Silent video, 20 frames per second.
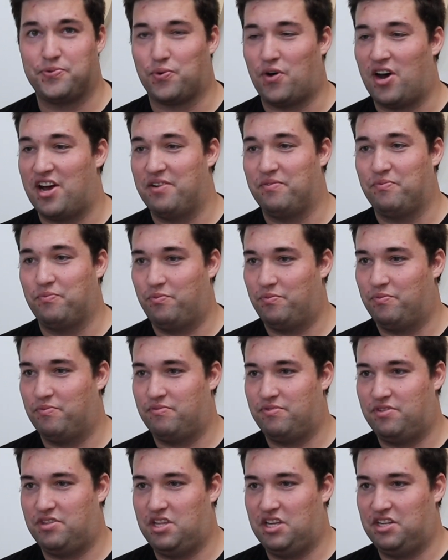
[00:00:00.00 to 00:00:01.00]
one
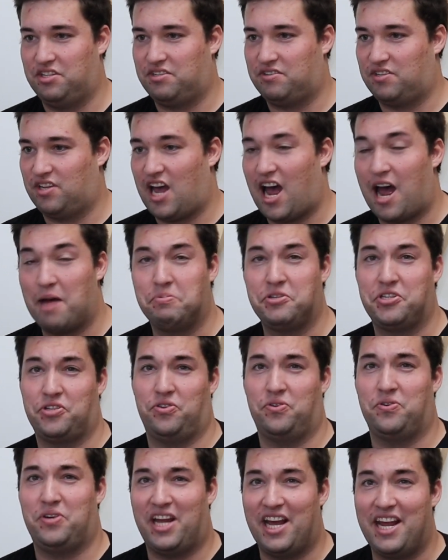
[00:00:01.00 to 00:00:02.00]
that's
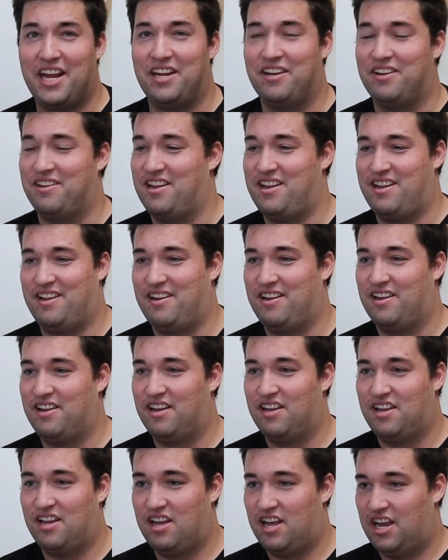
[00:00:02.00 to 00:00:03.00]
absolute heat.
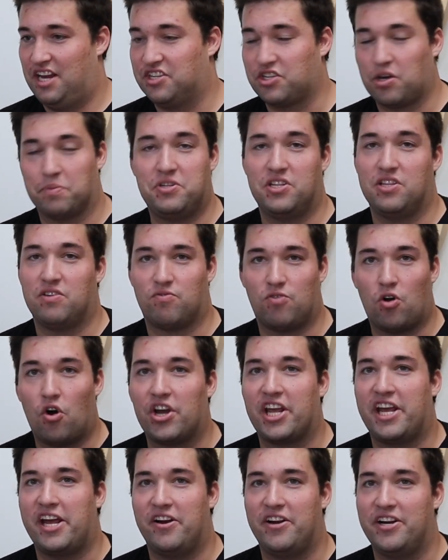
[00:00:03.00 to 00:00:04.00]
He's copped in the wrong
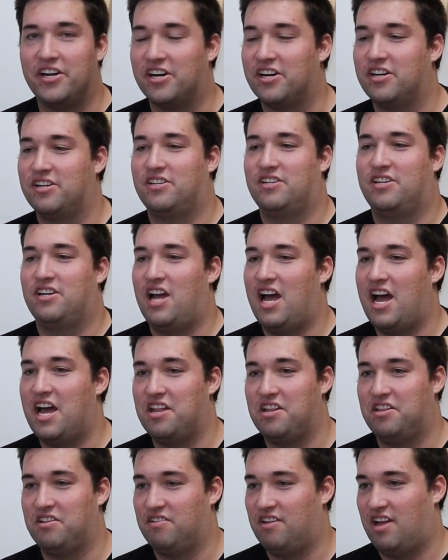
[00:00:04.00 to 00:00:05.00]
area,
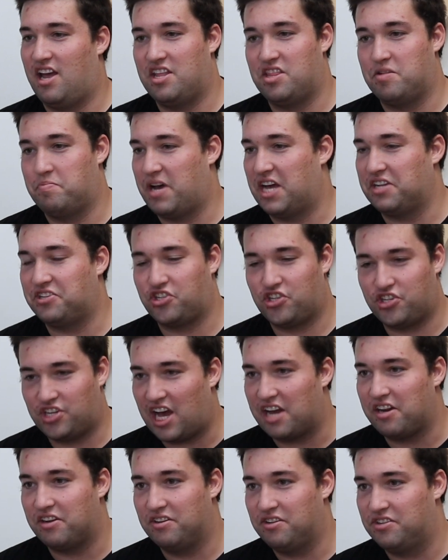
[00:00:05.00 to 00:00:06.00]
and the bat's
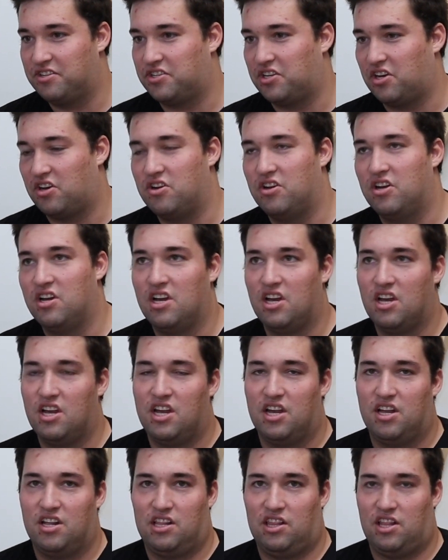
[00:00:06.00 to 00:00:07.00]
shattered. So,
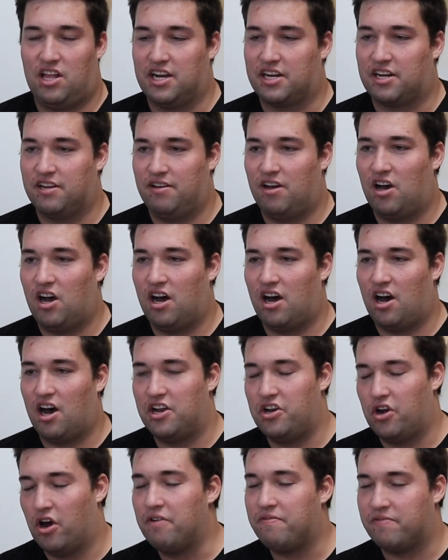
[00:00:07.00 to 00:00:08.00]
like, I
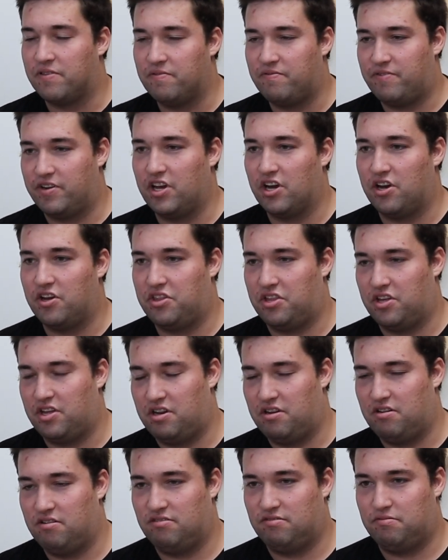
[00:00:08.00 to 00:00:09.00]
know from the video that
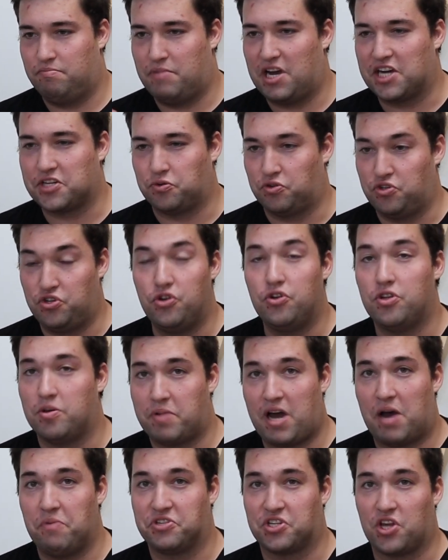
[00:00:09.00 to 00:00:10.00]
Maxwell knew the
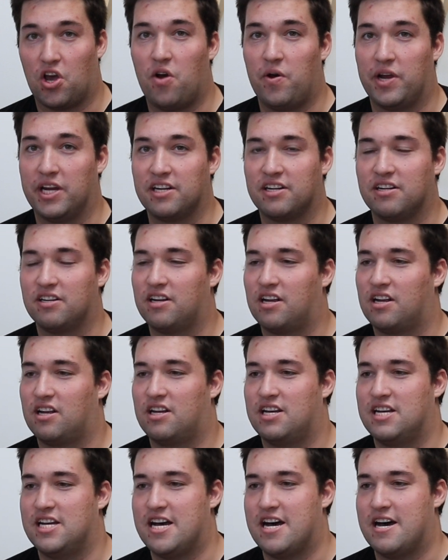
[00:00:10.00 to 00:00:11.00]
bat was going,
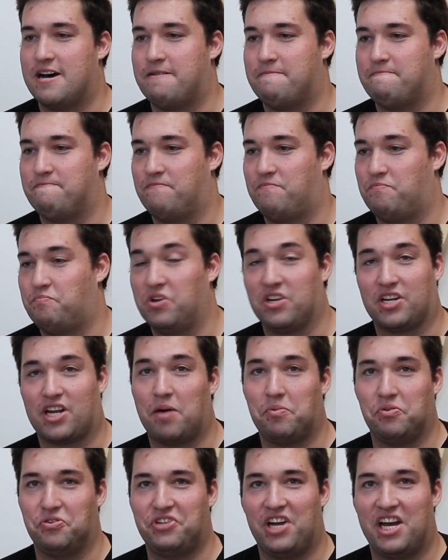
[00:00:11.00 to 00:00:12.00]
but a
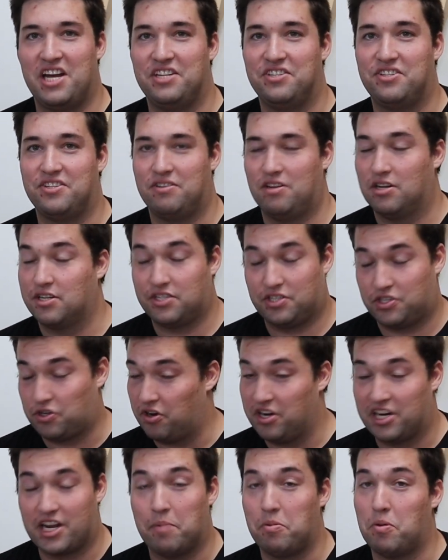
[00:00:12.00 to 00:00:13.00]
couple
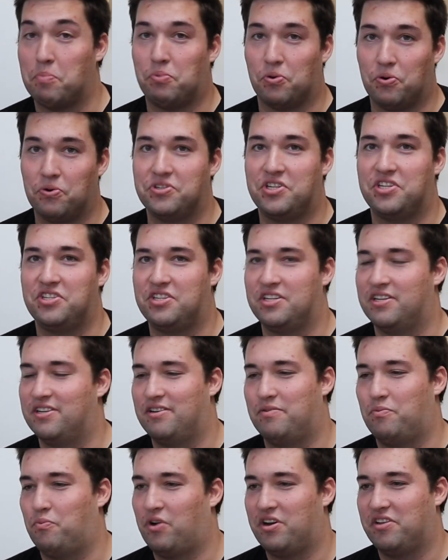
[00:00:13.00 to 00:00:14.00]
of balls
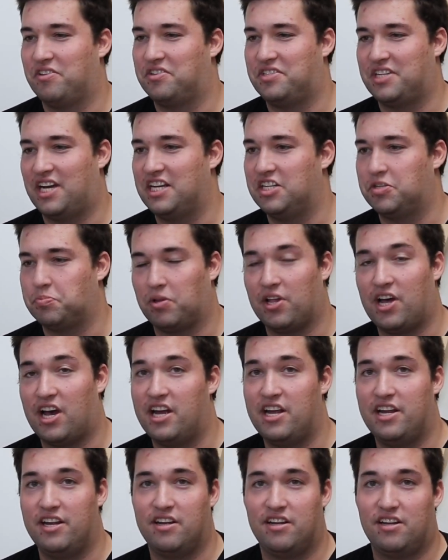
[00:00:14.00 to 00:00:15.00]
into one of the day's
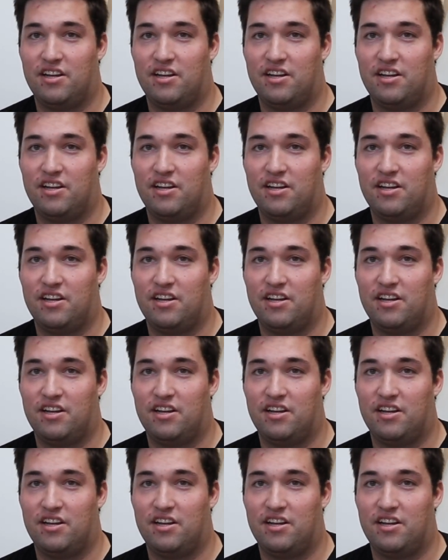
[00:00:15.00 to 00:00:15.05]
play,